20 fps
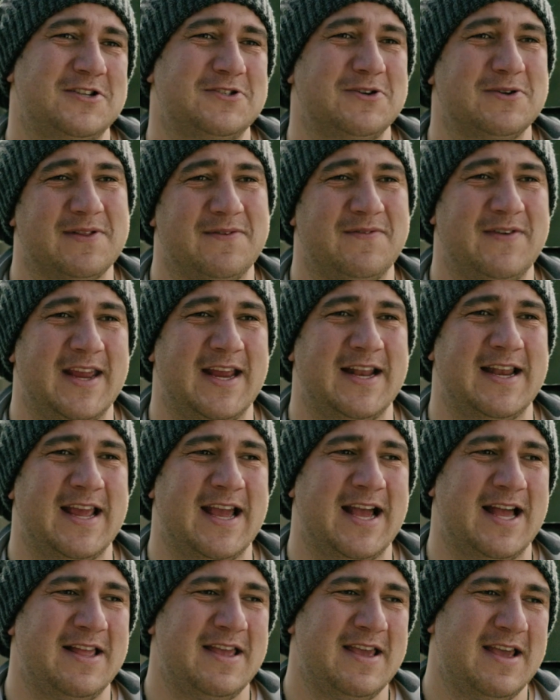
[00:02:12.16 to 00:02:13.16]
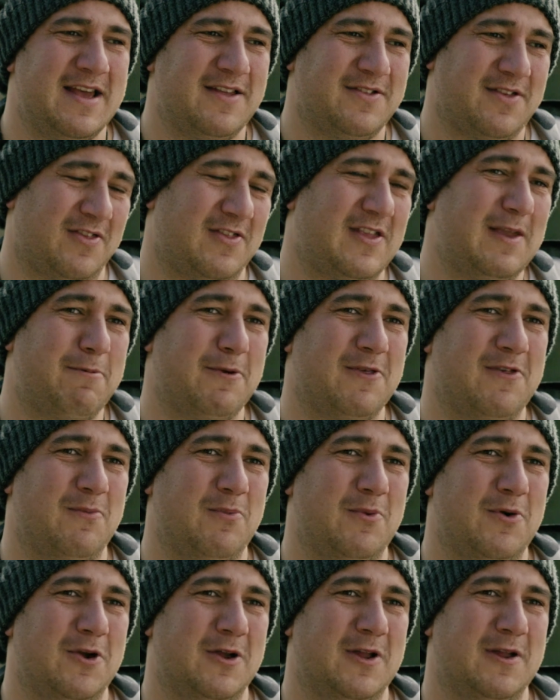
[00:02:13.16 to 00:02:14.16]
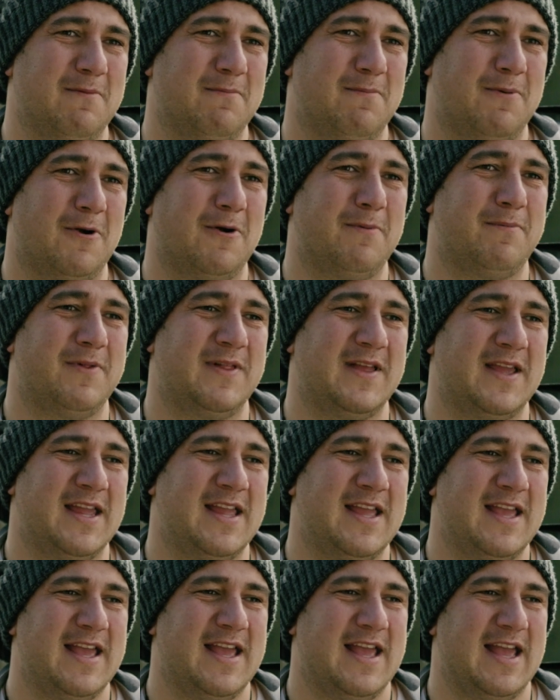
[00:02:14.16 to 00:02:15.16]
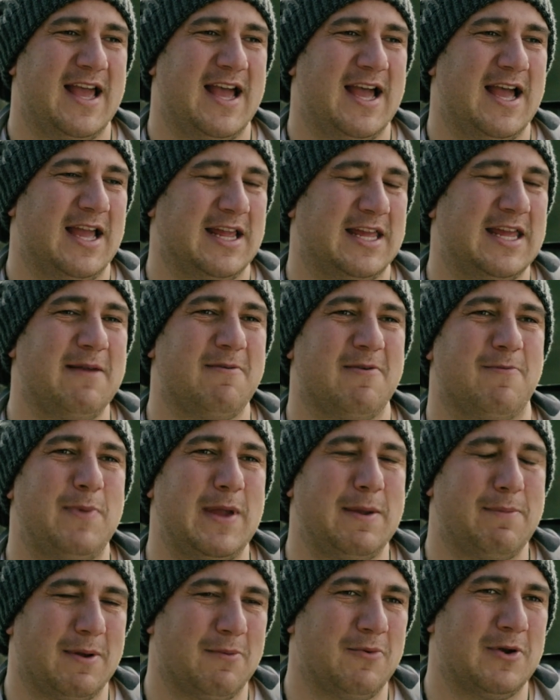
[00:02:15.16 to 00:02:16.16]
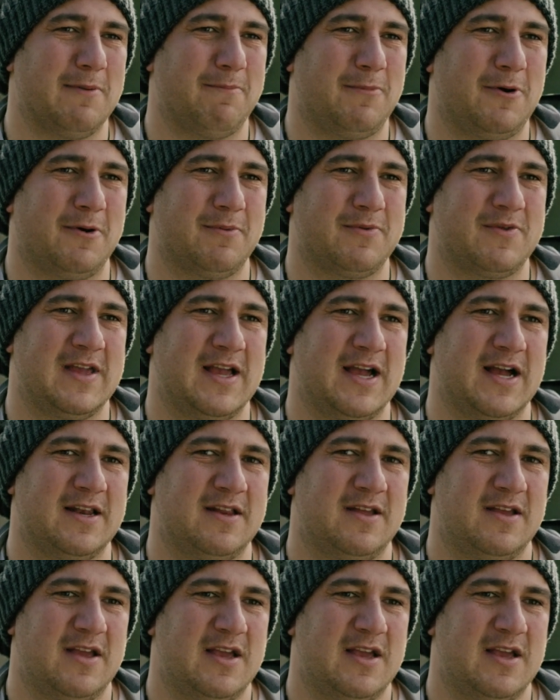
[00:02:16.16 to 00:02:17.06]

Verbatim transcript: took the van out, the step isn't working properly, uh, it keeps beeping when it pops out.